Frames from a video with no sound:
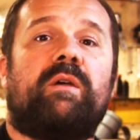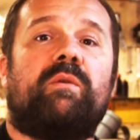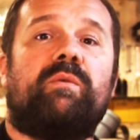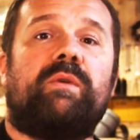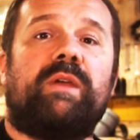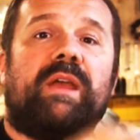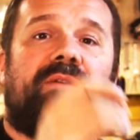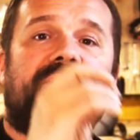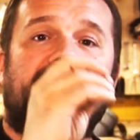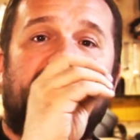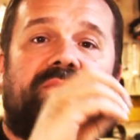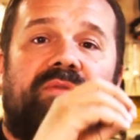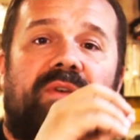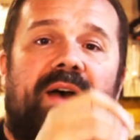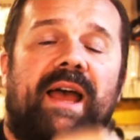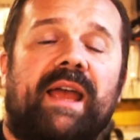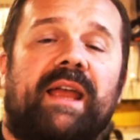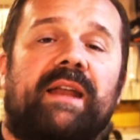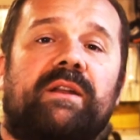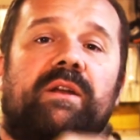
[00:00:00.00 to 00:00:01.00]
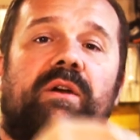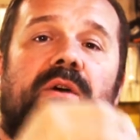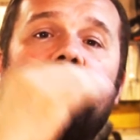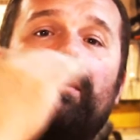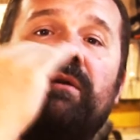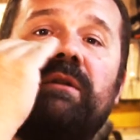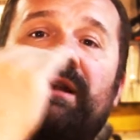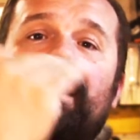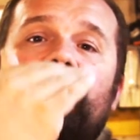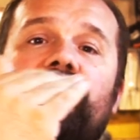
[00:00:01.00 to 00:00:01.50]
we have defined
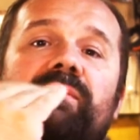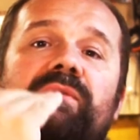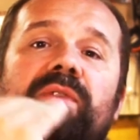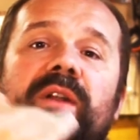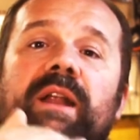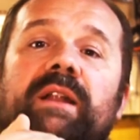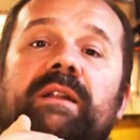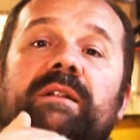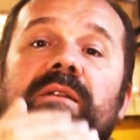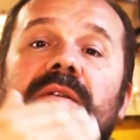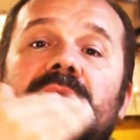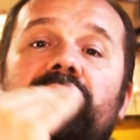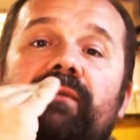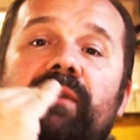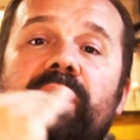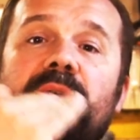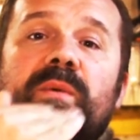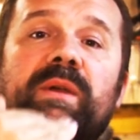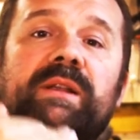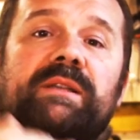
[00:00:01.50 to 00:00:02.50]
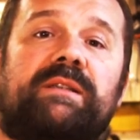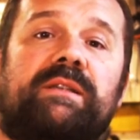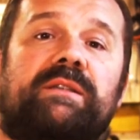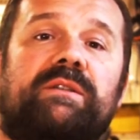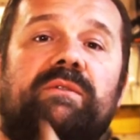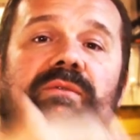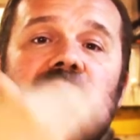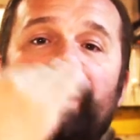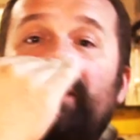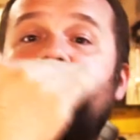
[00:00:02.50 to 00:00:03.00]
all the different
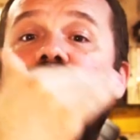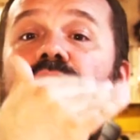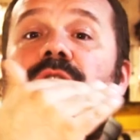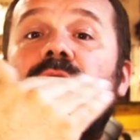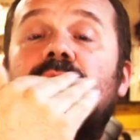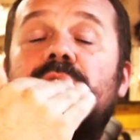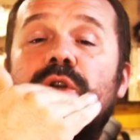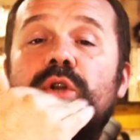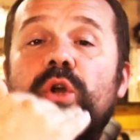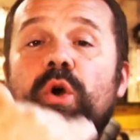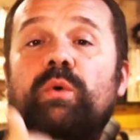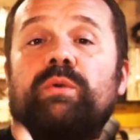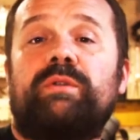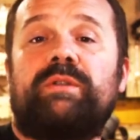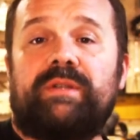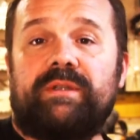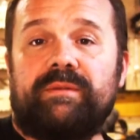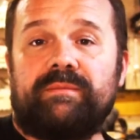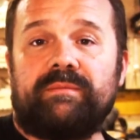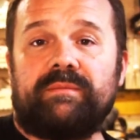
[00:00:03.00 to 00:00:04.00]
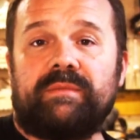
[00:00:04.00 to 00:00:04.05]
frequencies of each note.